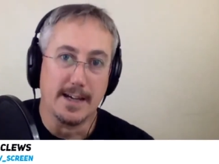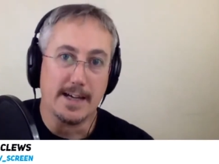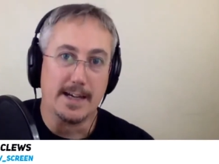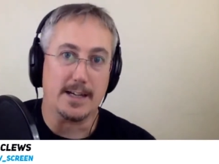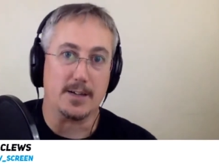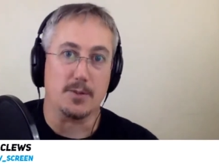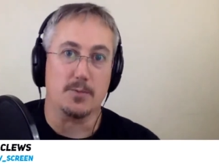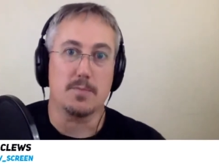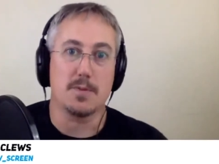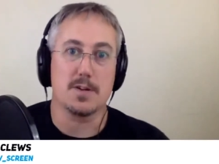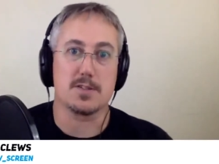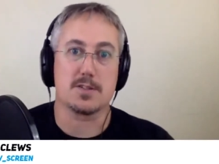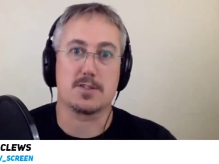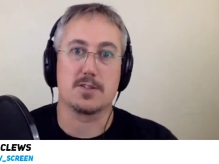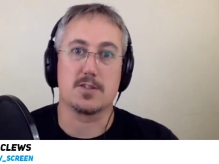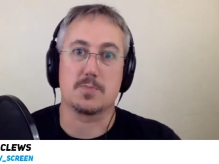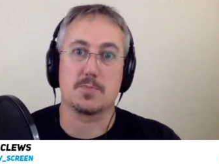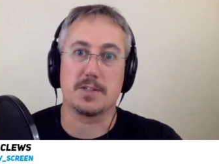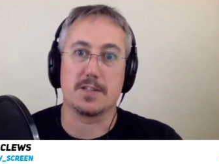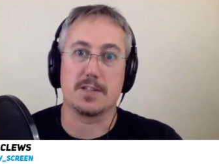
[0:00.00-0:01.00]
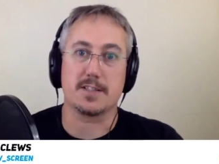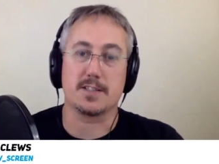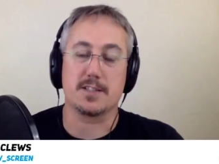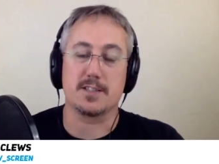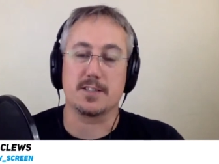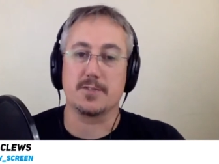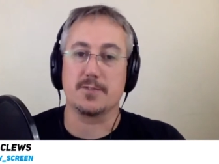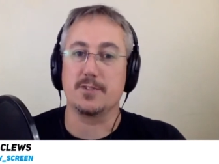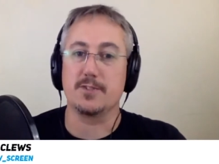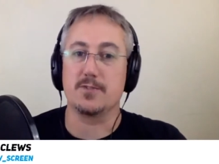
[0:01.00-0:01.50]
how Musk has predicted
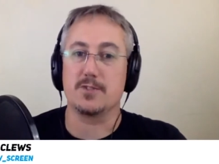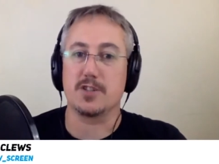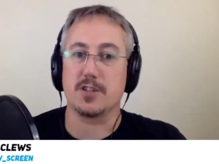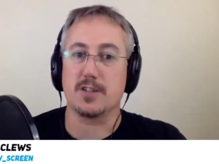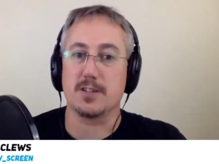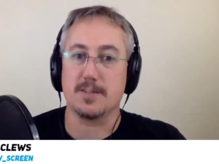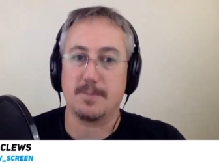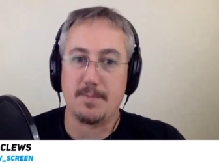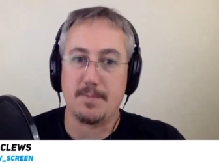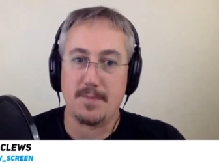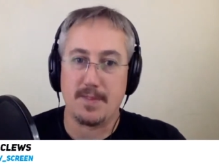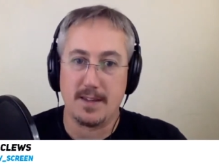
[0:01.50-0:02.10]
the future,